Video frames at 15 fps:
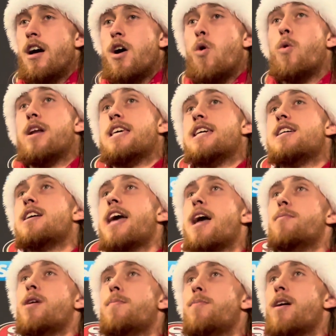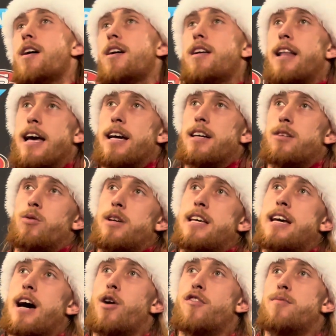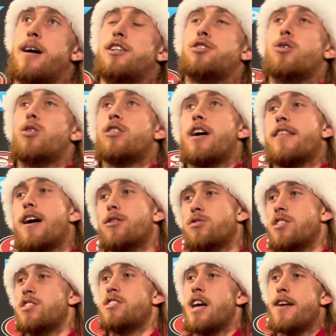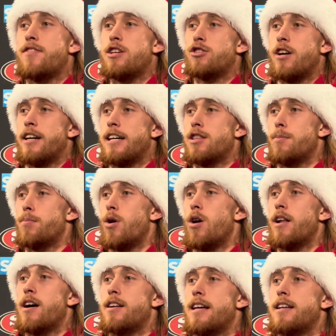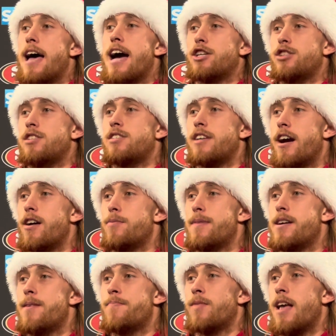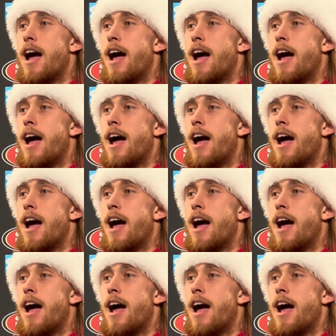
when he came up on, like, when he got over my shoulder, I thought it was a safety trying to get the ball out, and it actually scared me.